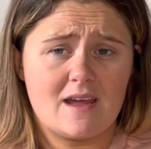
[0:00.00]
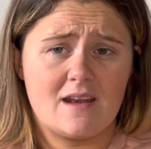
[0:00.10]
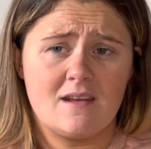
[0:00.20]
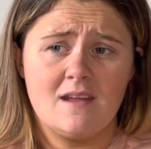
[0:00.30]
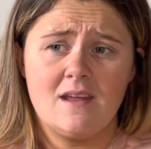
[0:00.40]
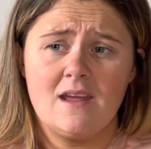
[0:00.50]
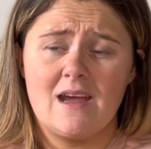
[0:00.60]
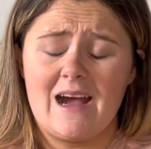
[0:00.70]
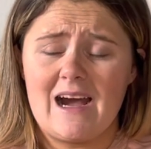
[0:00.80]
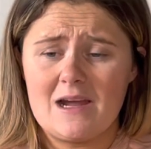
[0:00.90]
And
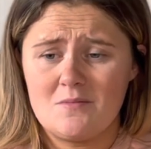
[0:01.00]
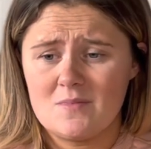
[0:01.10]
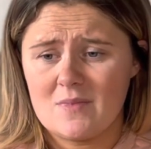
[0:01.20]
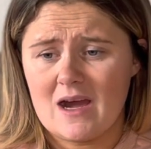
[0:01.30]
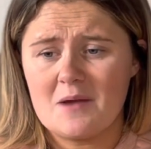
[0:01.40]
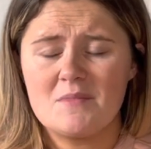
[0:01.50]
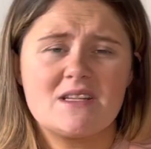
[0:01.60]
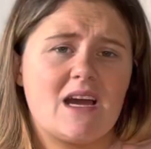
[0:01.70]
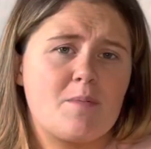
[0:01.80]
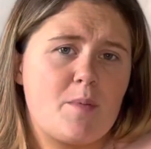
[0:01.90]
I'm the
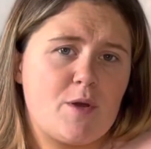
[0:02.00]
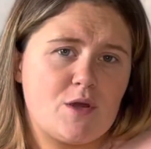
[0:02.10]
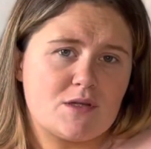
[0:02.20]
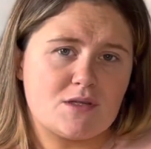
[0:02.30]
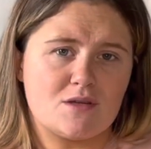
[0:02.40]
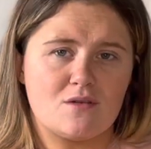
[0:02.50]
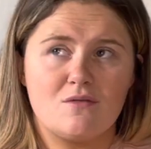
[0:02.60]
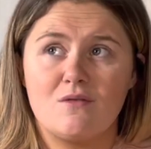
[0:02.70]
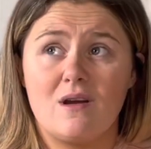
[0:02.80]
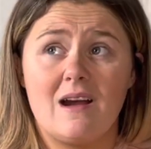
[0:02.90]
type of person
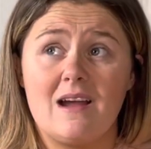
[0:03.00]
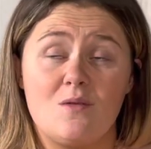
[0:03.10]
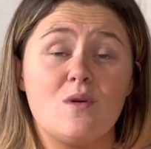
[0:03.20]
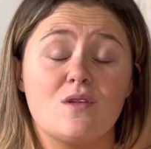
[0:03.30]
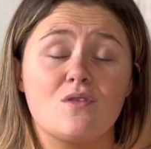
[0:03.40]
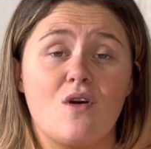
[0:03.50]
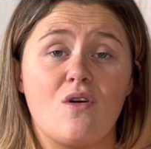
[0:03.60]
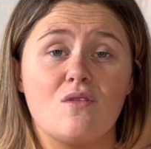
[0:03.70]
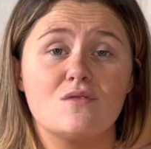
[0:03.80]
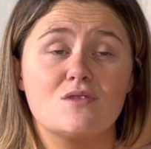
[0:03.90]
who I will
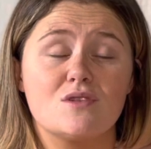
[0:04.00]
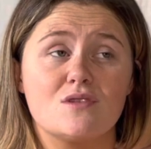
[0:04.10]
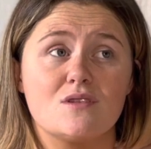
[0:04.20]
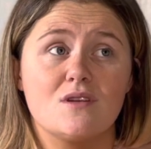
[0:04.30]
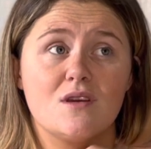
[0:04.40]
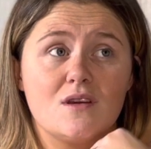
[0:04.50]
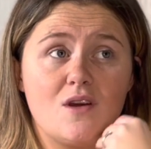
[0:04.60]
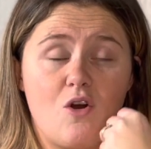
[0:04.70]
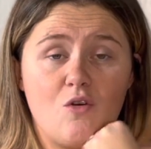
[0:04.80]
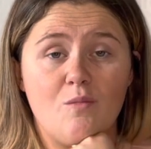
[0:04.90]
not
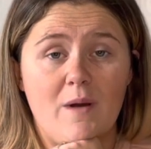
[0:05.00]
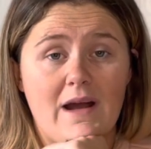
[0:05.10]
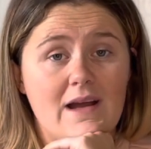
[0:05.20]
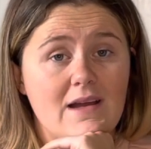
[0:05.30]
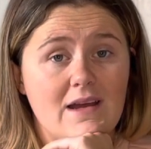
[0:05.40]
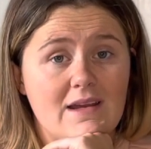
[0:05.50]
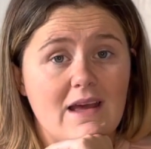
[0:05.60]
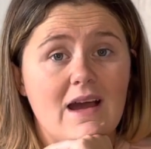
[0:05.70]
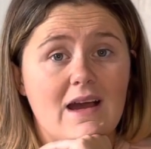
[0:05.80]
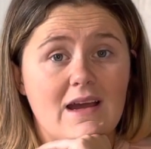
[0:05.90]
hold back, and
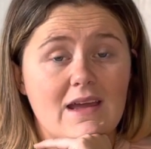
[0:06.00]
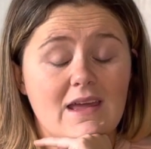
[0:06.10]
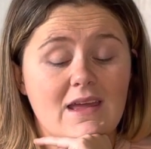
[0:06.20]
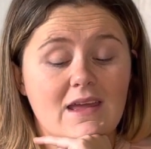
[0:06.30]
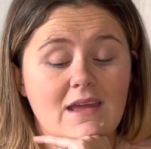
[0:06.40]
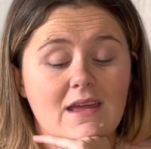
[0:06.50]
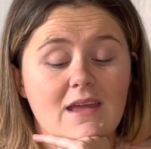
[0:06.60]
I